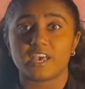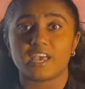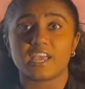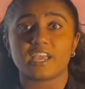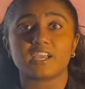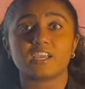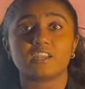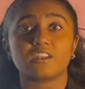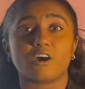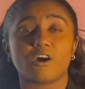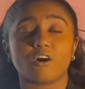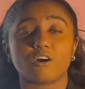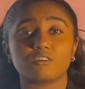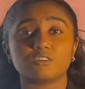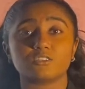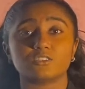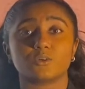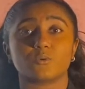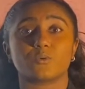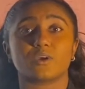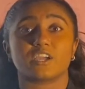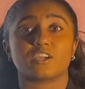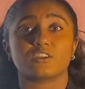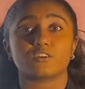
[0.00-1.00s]
It can
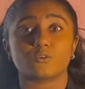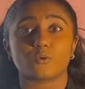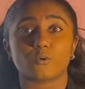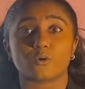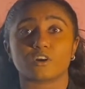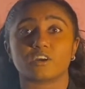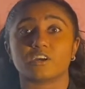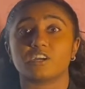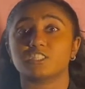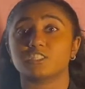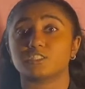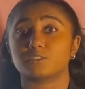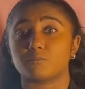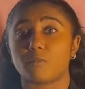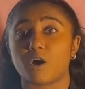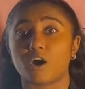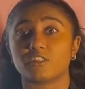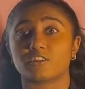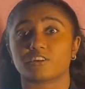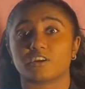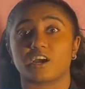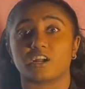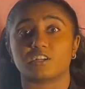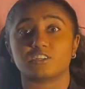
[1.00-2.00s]
also ignore
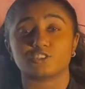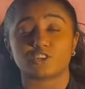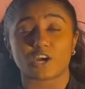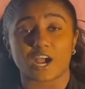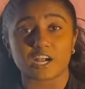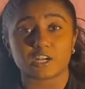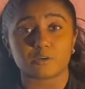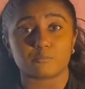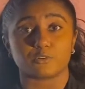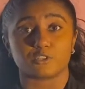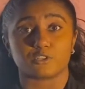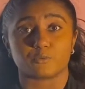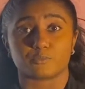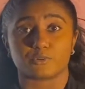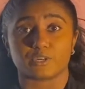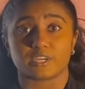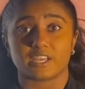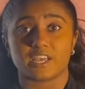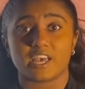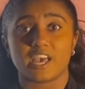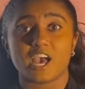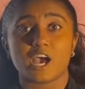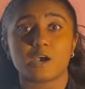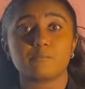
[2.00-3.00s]
smaller, untrackable
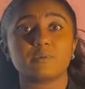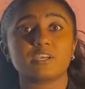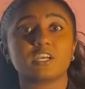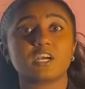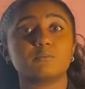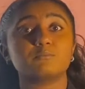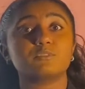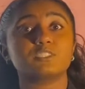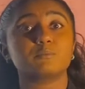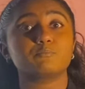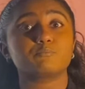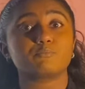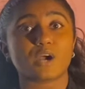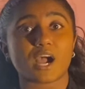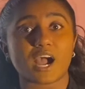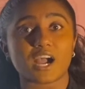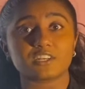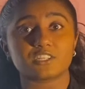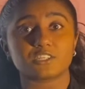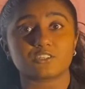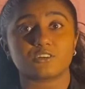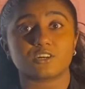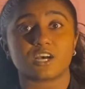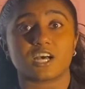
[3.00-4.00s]
debris and becomes
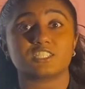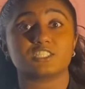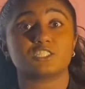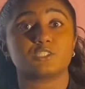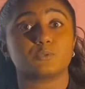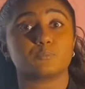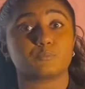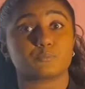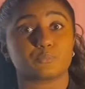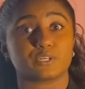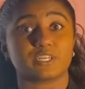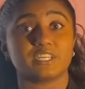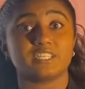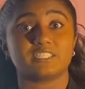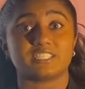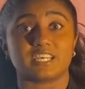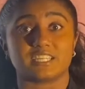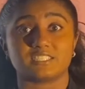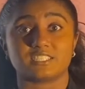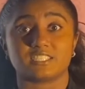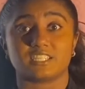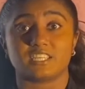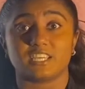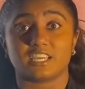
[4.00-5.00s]
impractical as debris
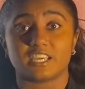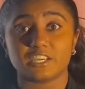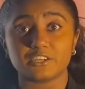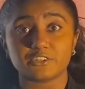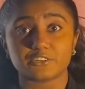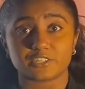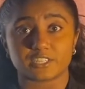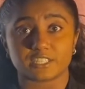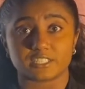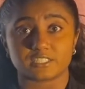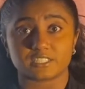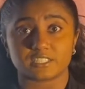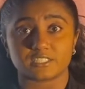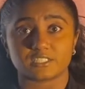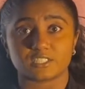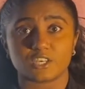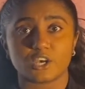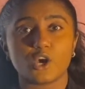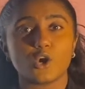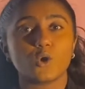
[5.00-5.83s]
density increases.